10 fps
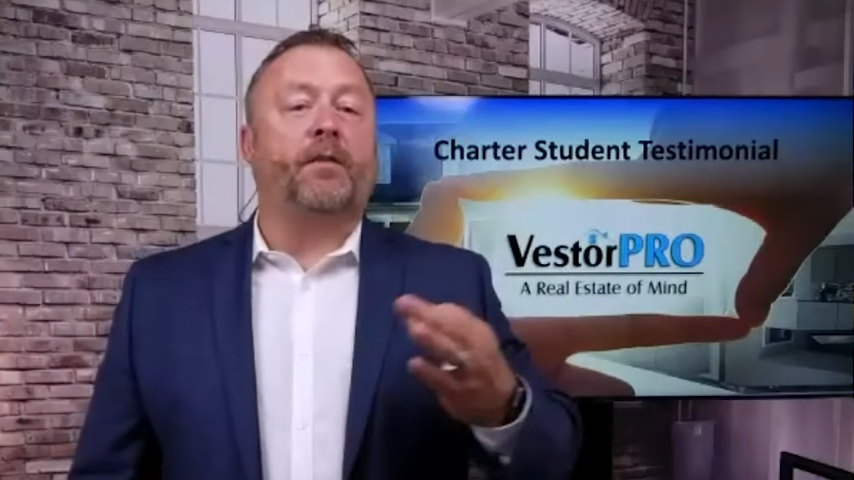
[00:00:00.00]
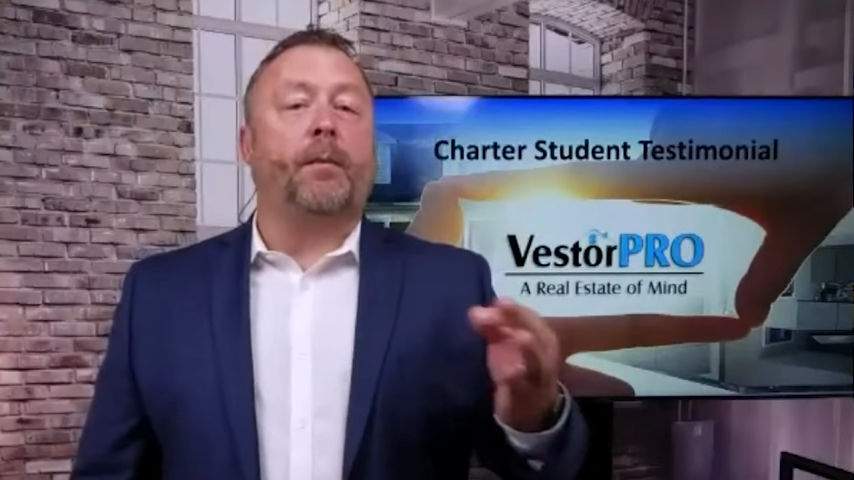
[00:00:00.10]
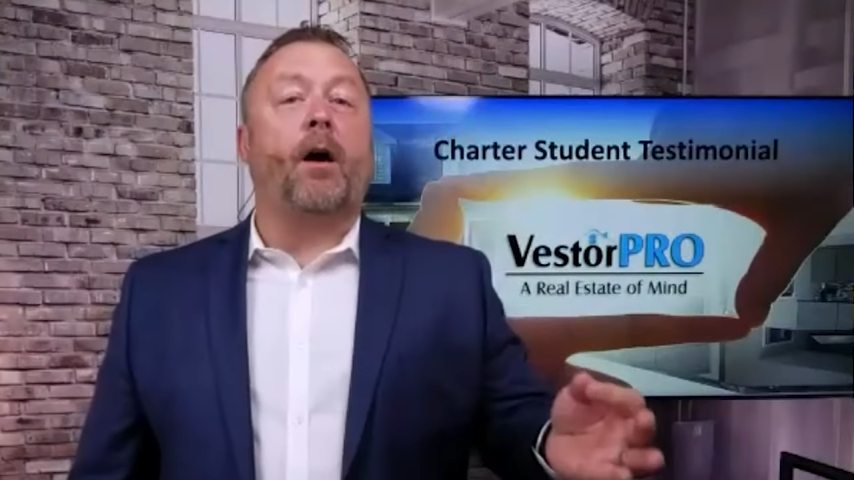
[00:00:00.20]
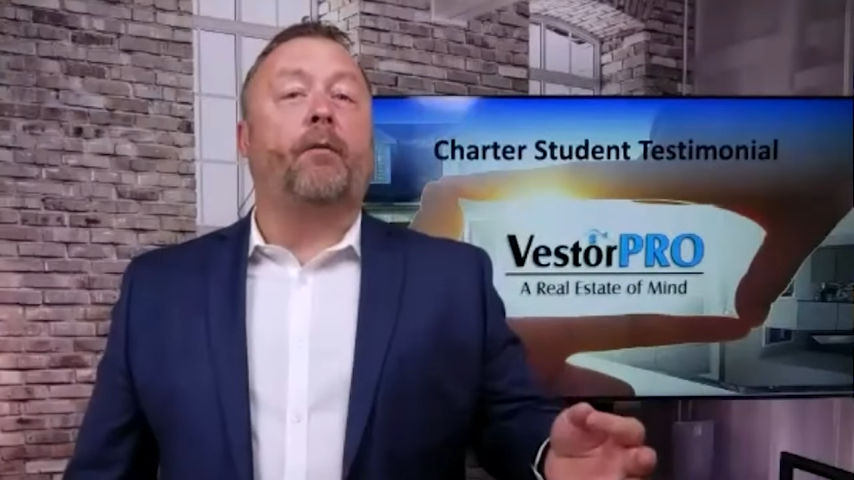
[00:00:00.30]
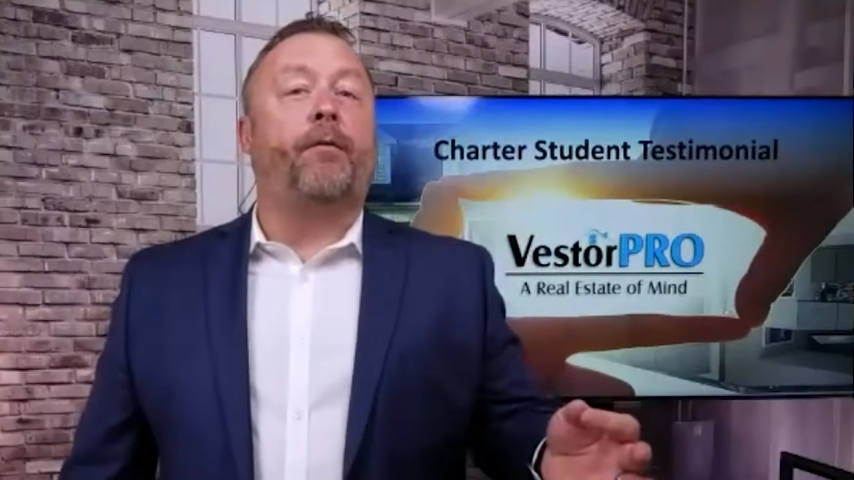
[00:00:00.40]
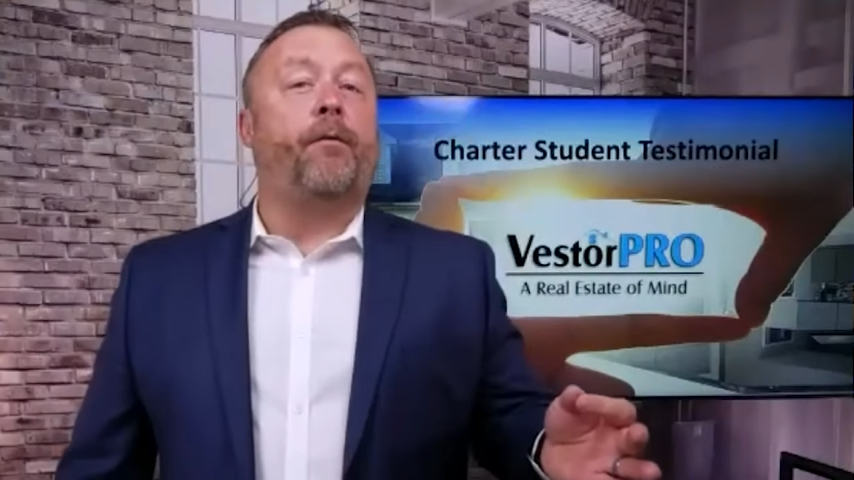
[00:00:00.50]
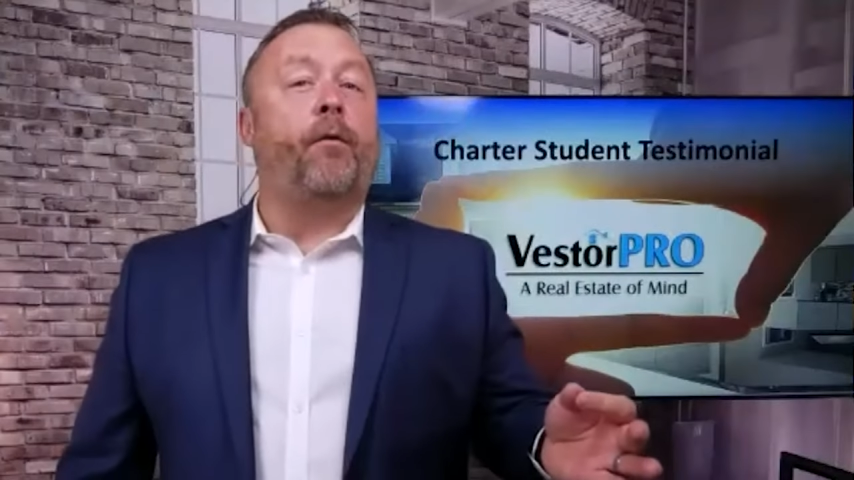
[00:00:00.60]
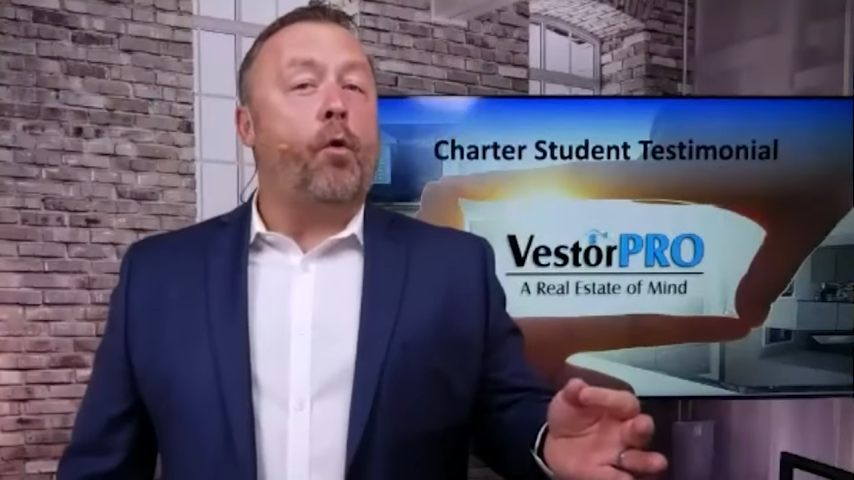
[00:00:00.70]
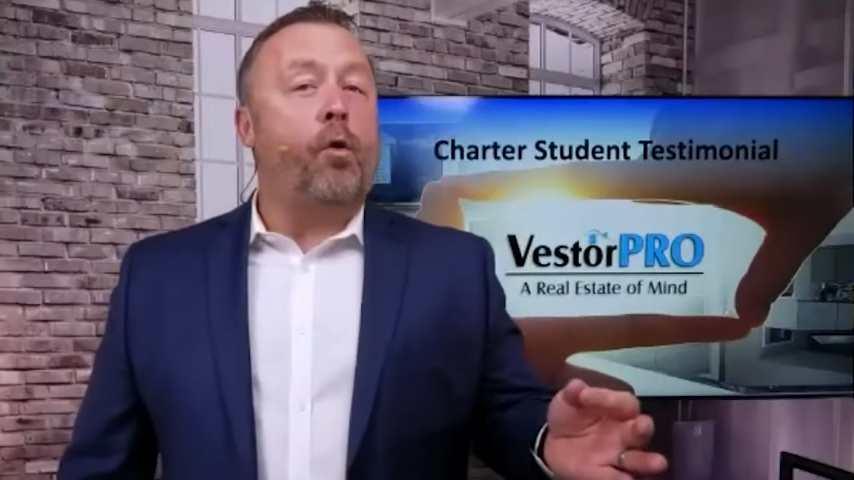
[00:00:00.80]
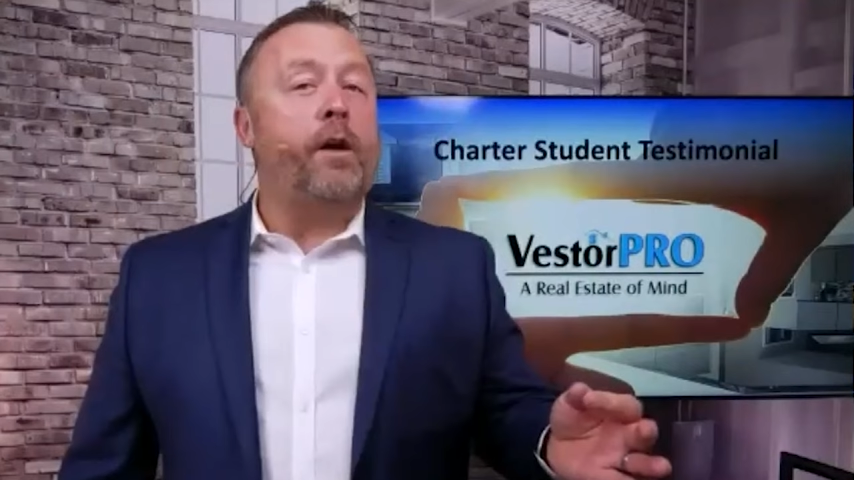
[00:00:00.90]
about
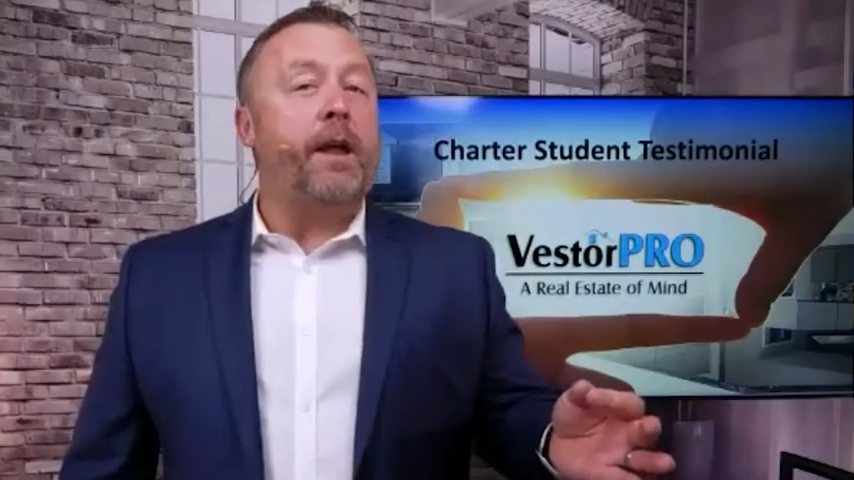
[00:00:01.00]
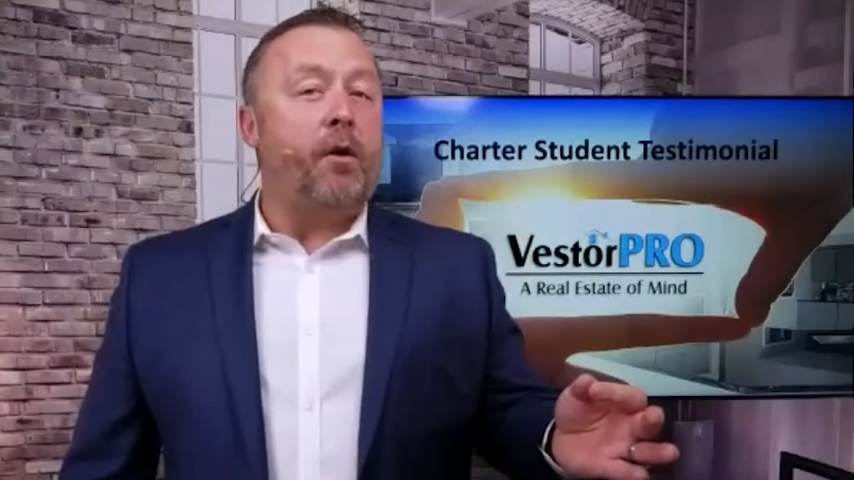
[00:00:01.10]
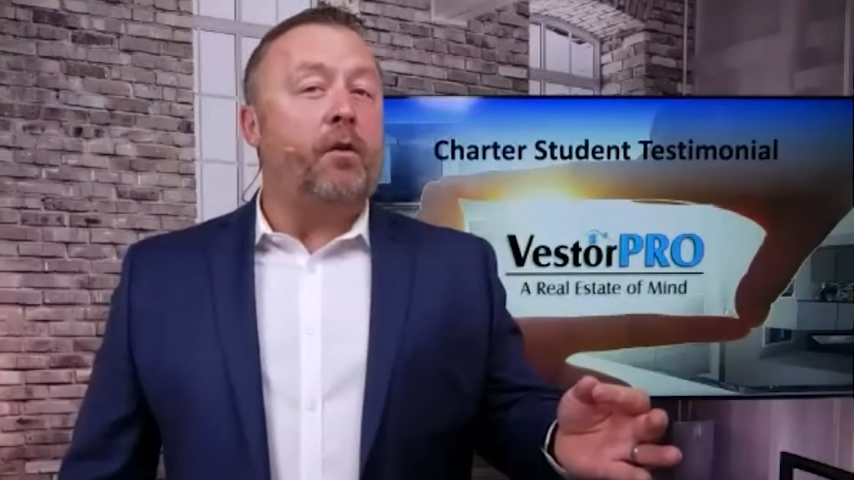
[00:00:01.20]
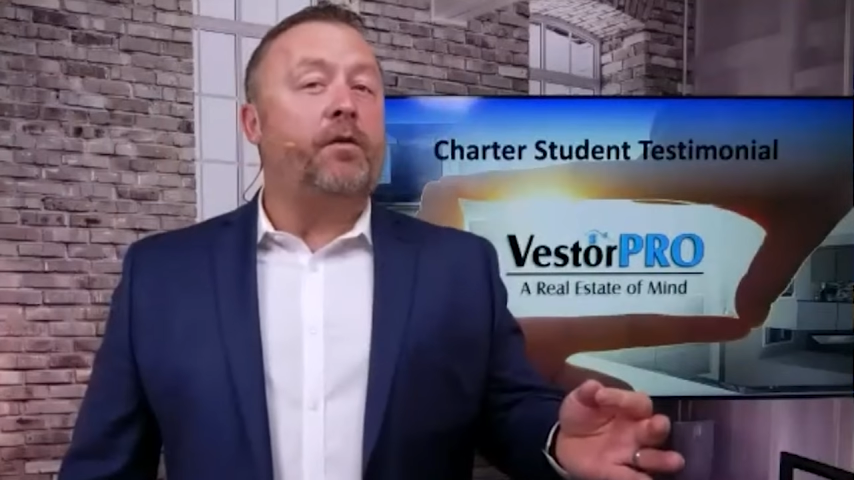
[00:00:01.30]
four years